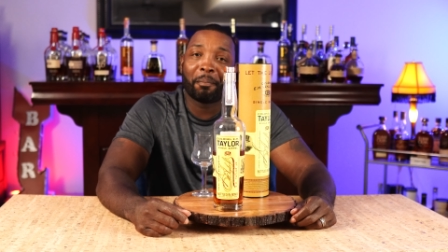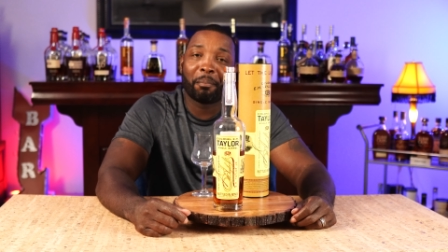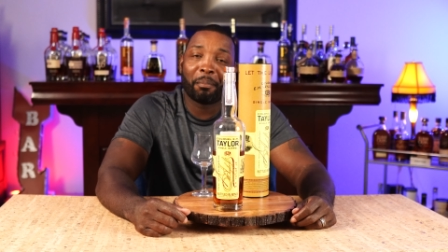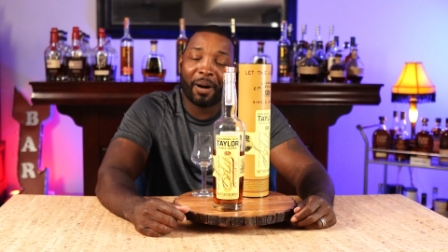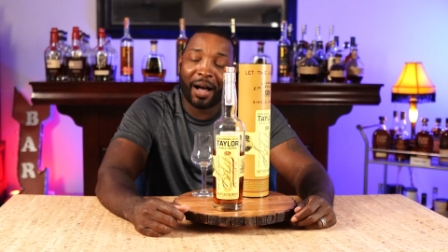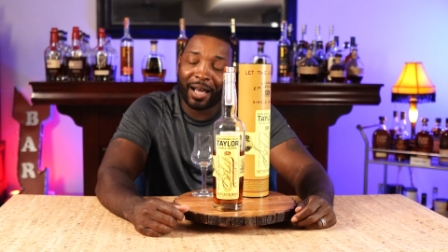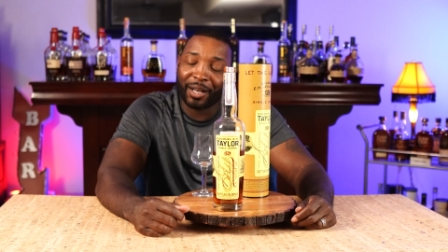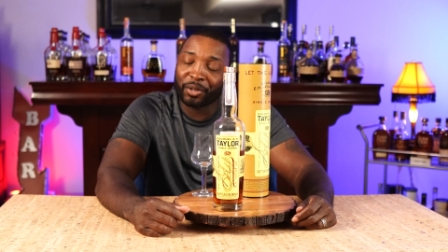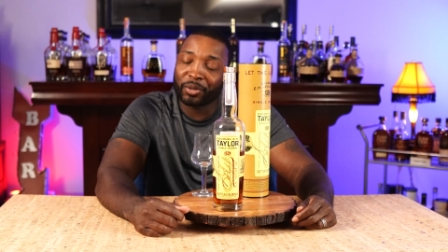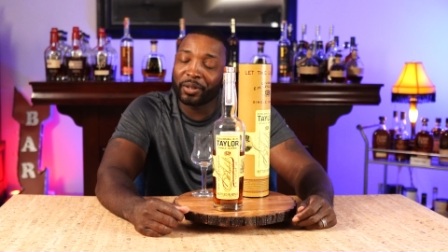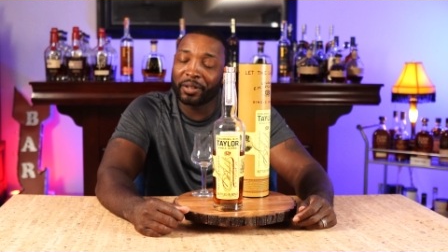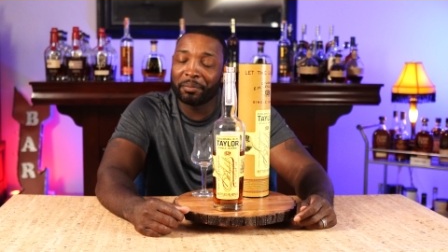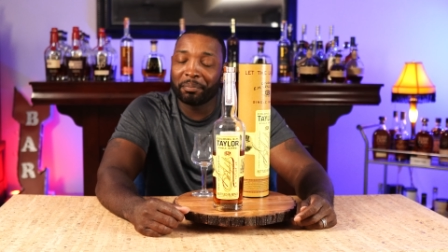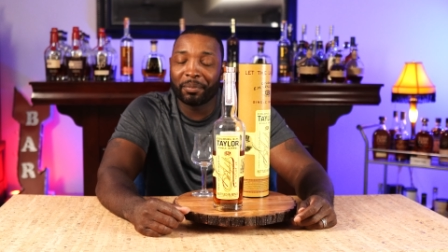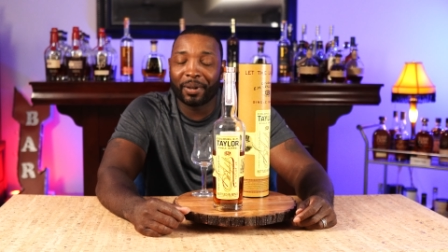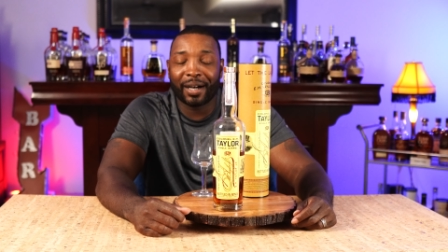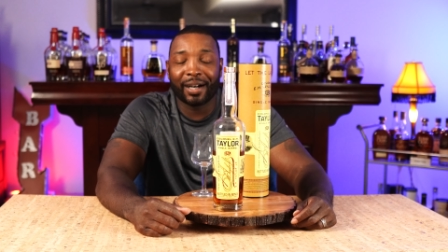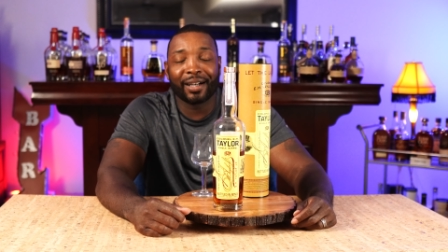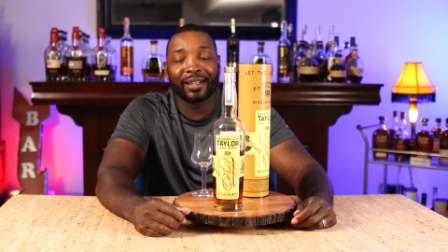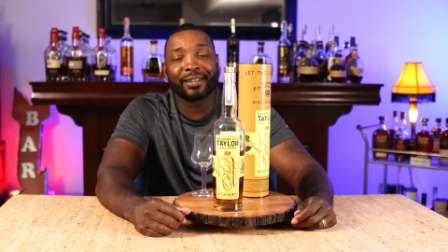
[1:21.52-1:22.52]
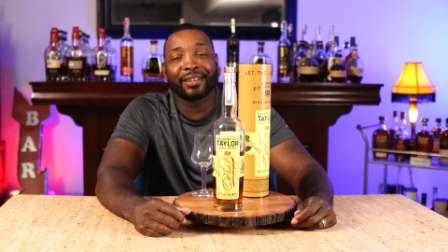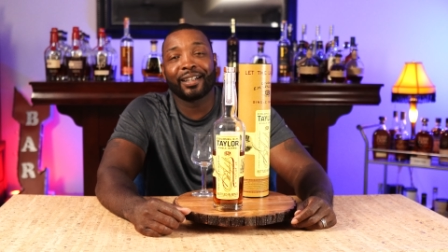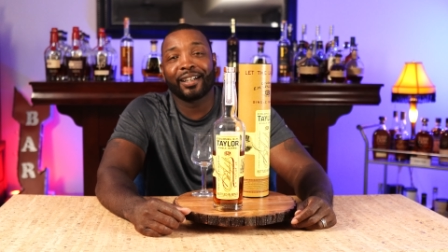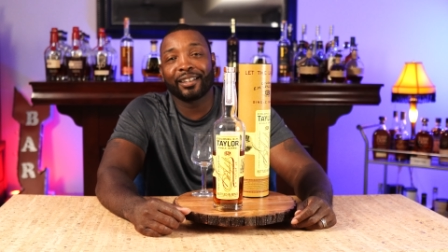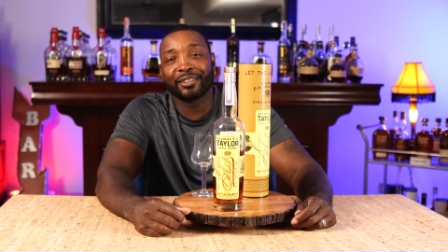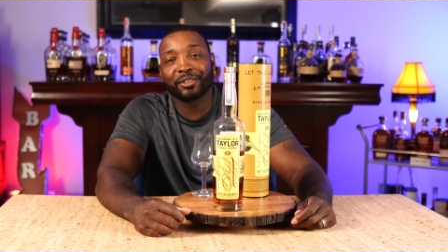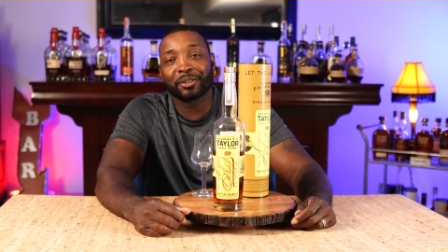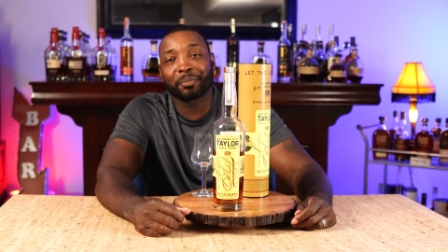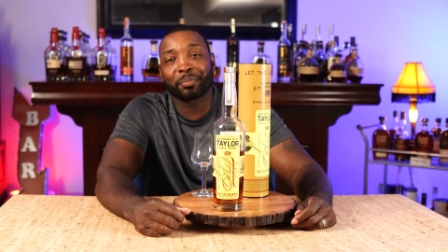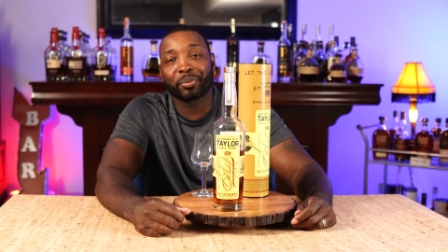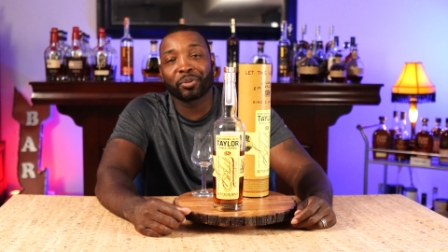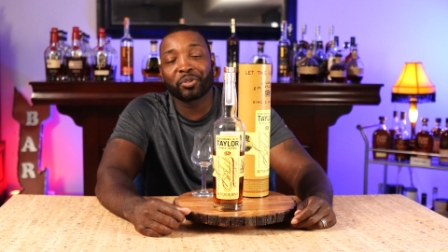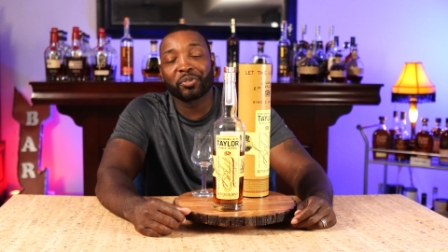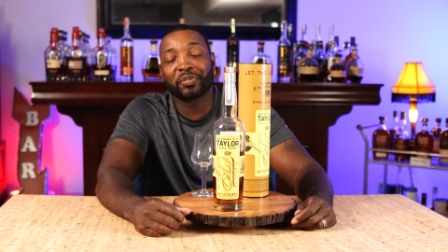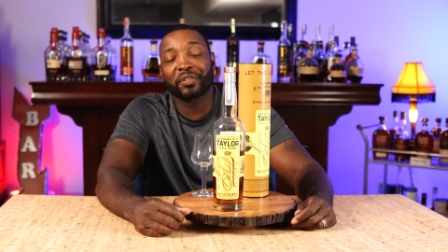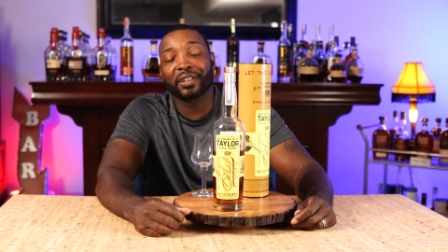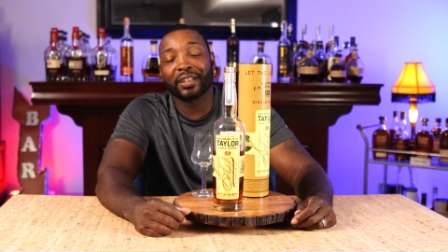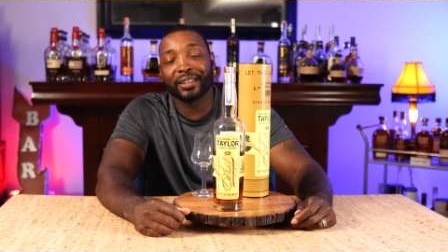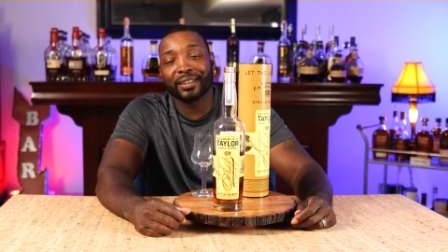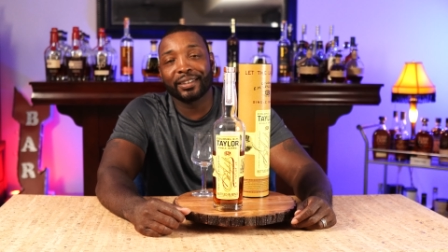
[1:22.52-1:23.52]
Bottled in Bond 100
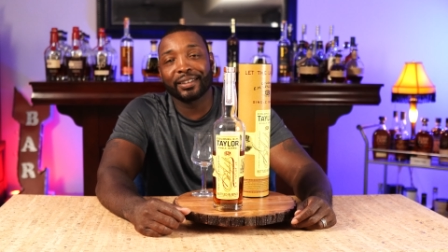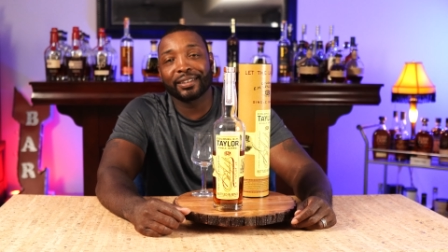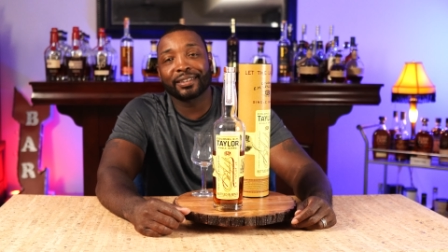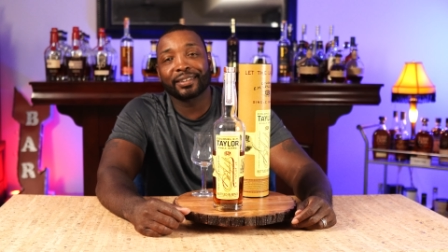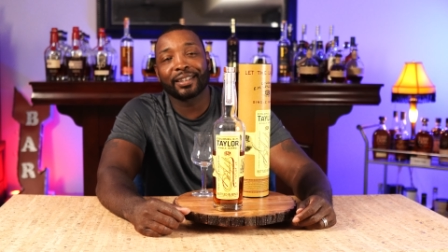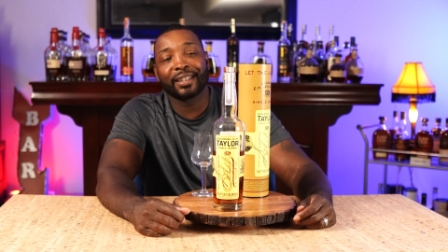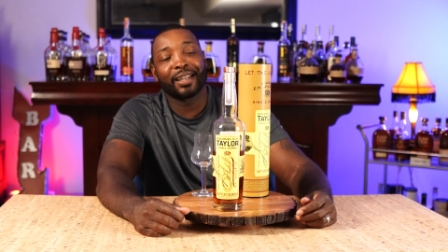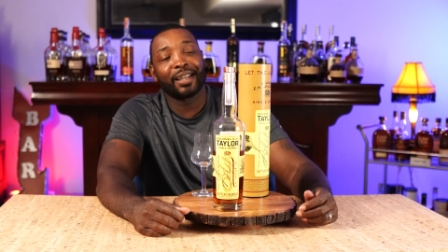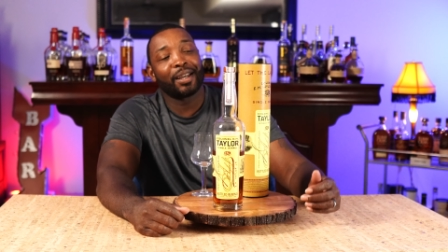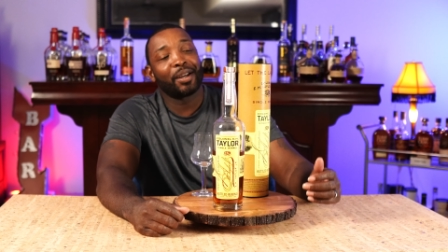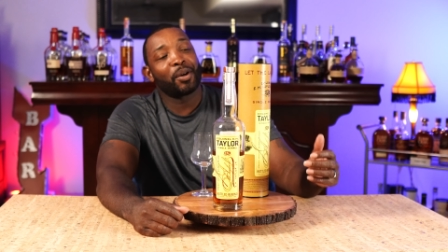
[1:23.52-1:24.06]
Proof Goodness.